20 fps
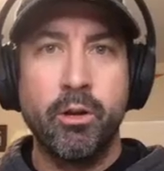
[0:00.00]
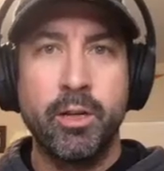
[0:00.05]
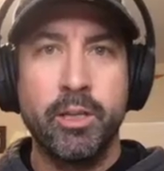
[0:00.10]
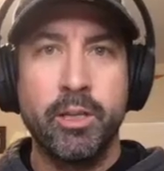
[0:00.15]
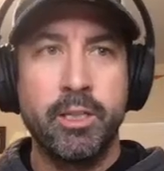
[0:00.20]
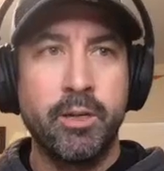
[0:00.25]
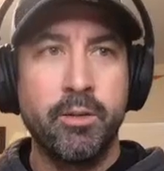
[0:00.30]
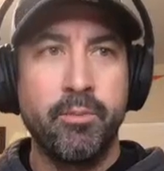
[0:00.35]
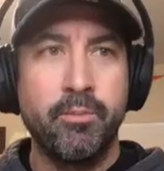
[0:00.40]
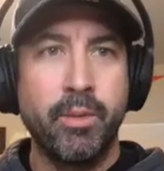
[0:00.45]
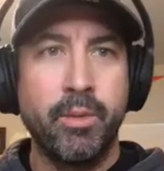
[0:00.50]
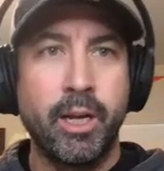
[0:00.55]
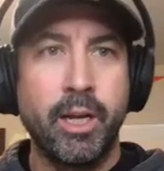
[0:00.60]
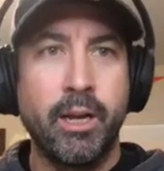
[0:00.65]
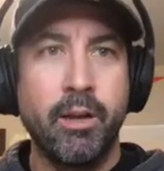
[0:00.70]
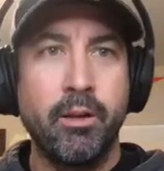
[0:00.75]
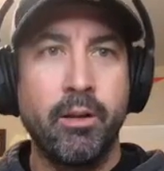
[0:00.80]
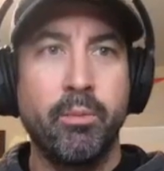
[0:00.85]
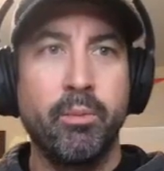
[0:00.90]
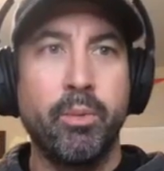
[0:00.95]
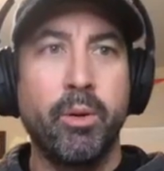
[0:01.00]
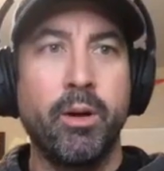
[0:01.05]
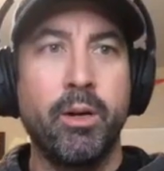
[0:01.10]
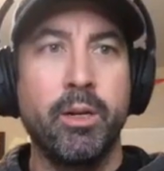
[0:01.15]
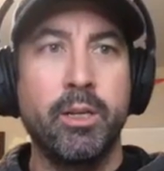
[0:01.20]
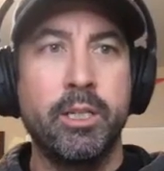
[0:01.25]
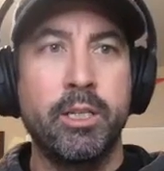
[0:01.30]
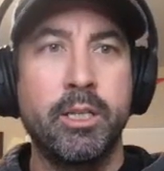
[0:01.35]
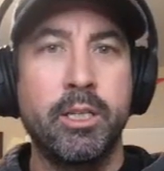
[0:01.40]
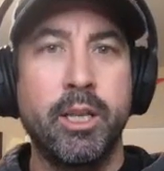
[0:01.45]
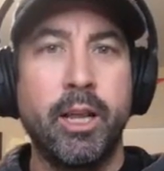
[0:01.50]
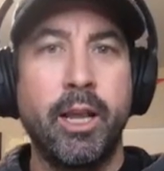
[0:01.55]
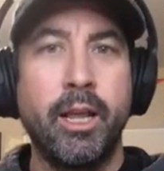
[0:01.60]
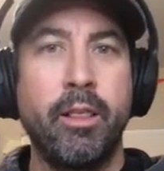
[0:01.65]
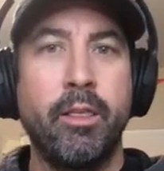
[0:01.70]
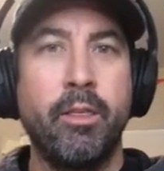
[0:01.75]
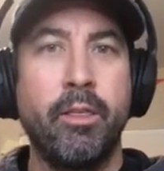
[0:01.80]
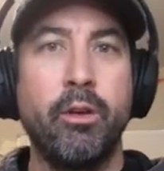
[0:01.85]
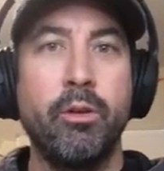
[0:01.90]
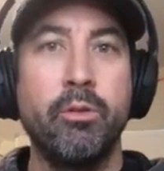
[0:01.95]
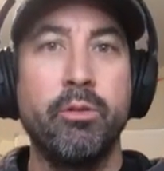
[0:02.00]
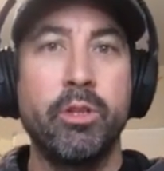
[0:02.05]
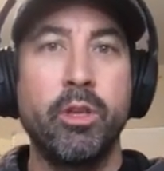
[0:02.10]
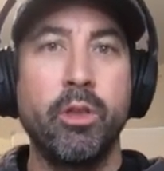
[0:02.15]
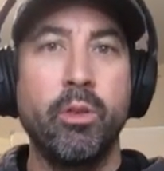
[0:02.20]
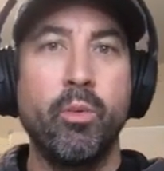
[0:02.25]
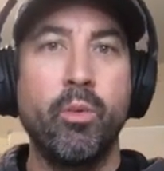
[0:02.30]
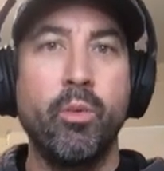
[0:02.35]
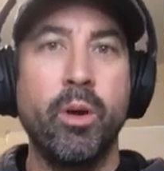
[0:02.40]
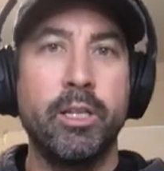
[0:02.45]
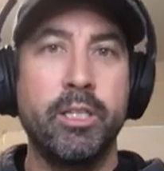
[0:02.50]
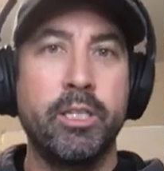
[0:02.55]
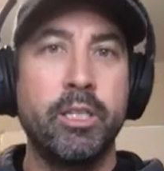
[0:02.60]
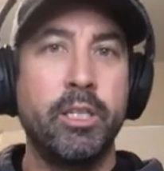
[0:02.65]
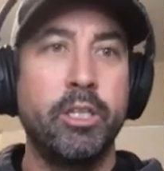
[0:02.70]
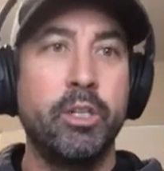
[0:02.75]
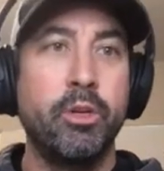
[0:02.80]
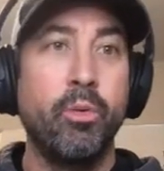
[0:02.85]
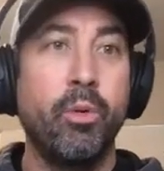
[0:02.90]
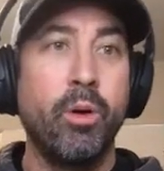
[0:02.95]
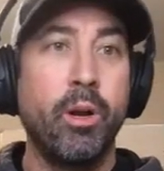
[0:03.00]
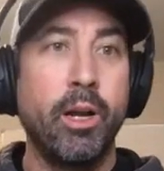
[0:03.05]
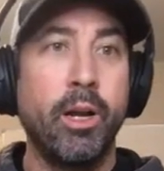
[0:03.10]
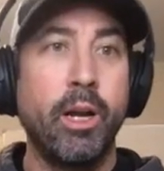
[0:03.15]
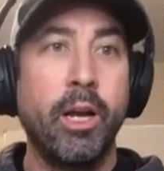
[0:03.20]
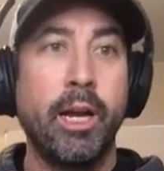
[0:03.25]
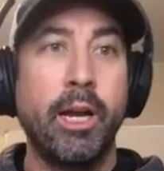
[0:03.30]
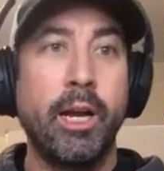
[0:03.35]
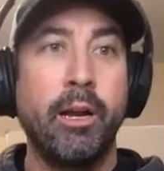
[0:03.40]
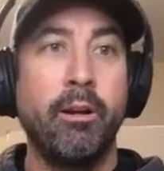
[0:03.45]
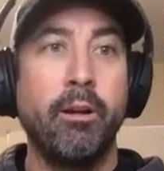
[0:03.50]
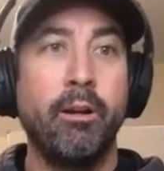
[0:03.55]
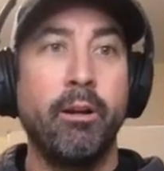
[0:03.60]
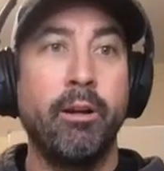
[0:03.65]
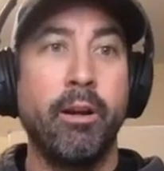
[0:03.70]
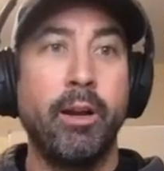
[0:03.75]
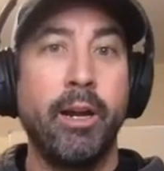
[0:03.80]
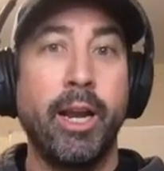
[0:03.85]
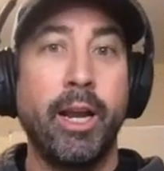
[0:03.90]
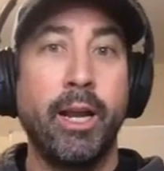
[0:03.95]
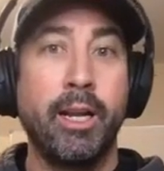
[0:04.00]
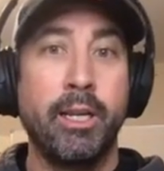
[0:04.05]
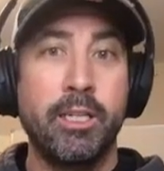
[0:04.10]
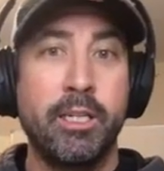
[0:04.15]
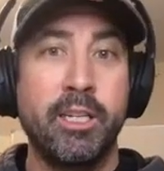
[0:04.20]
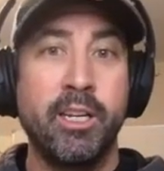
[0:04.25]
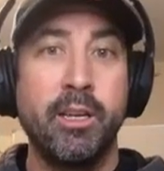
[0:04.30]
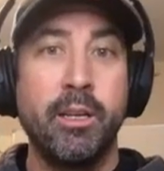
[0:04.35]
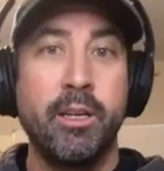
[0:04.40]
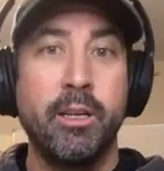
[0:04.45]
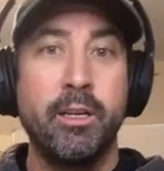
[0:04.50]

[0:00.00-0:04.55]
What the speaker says: as some of my counterparts, and those are the ones that you want to hire next,